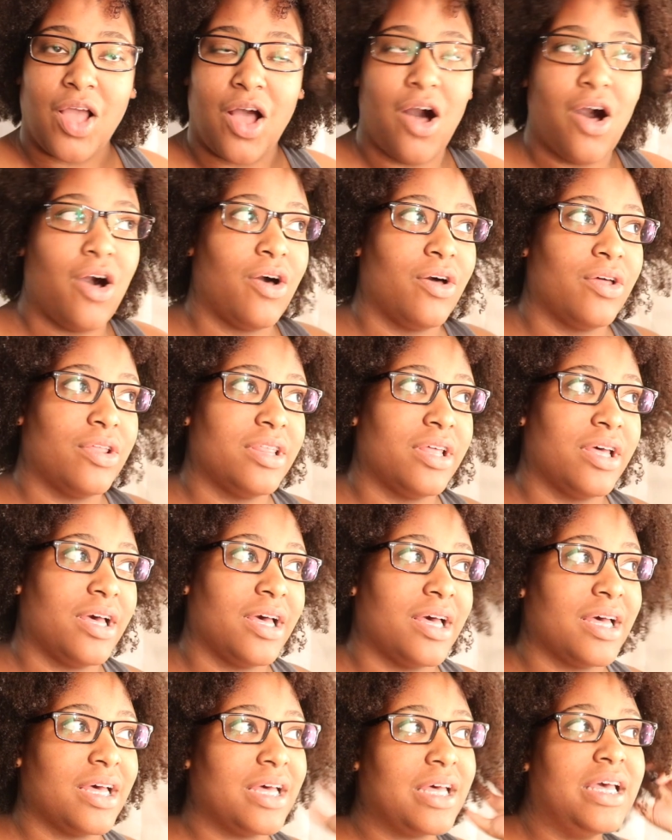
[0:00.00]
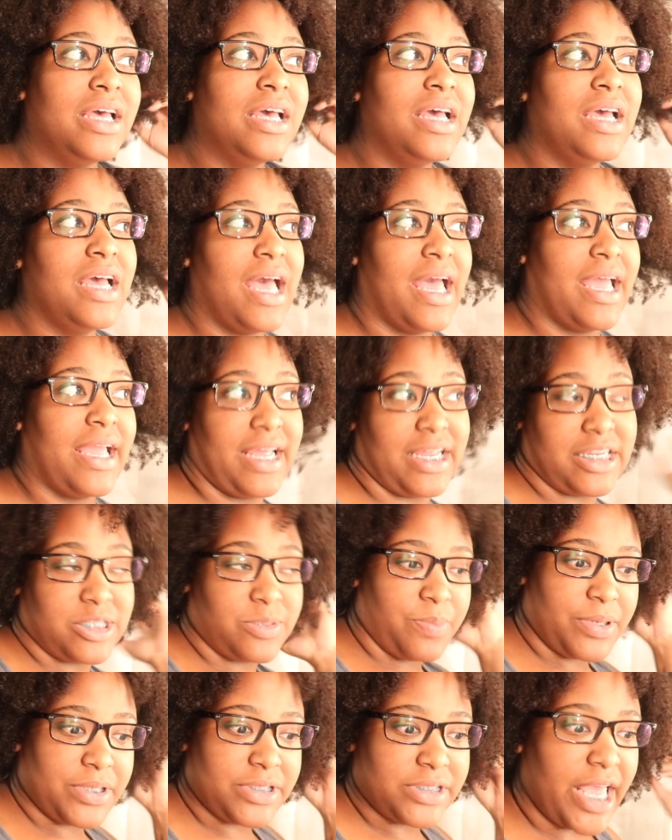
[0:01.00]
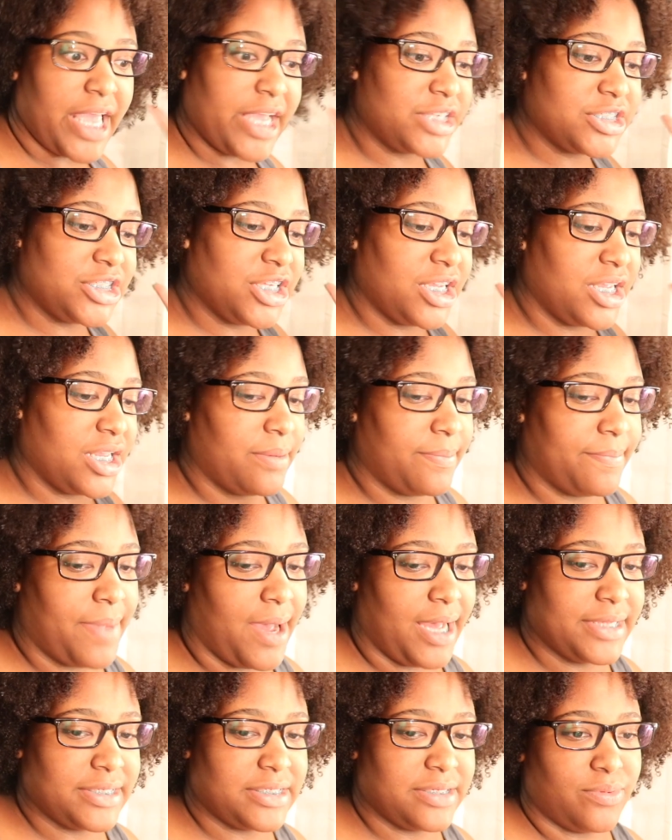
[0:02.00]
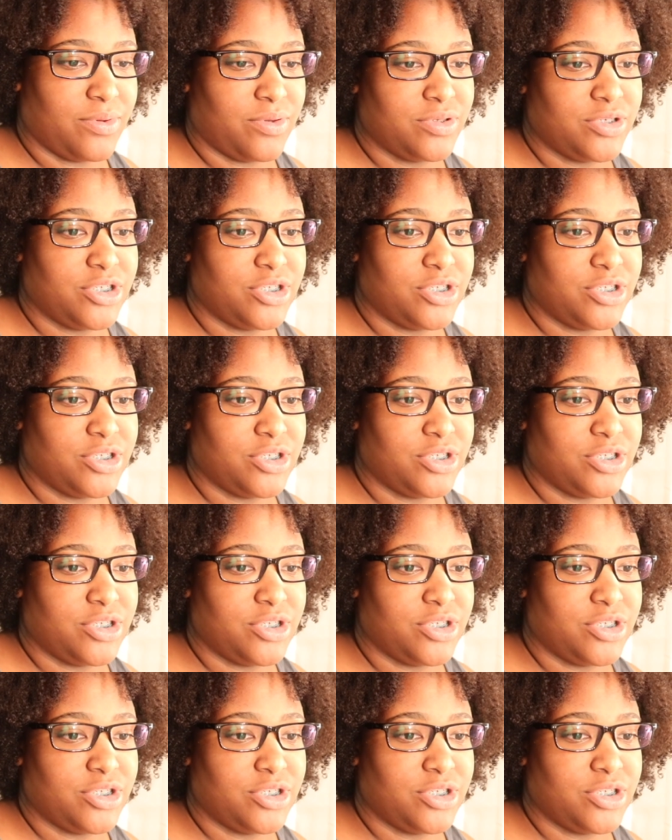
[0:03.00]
all the, I guess, protection possible.